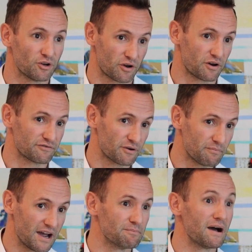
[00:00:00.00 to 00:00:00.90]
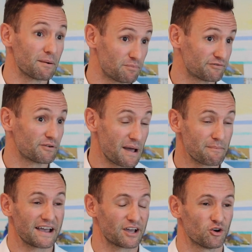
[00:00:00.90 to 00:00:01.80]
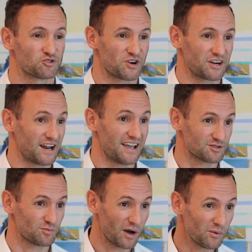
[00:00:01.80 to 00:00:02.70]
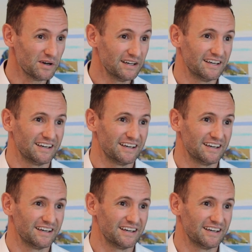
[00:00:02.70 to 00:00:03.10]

not only from Mainmark but from our main contractor as well,